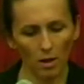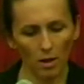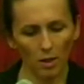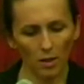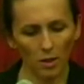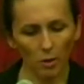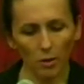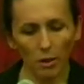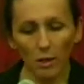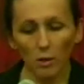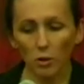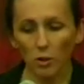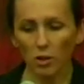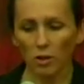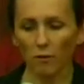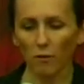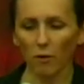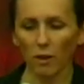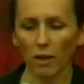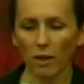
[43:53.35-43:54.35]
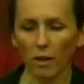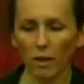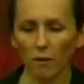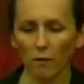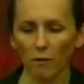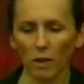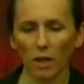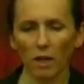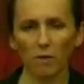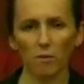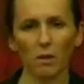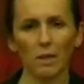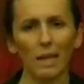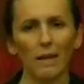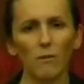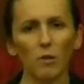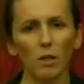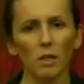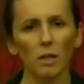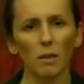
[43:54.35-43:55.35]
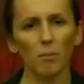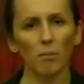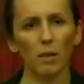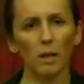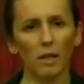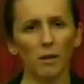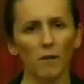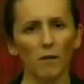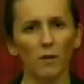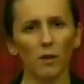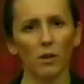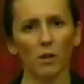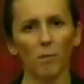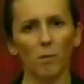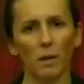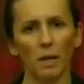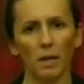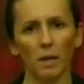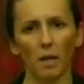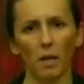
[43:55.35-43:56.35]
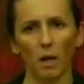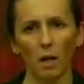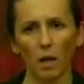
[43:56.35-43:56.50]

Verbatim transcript: So in the interest of kind of leveling the playing field a bit,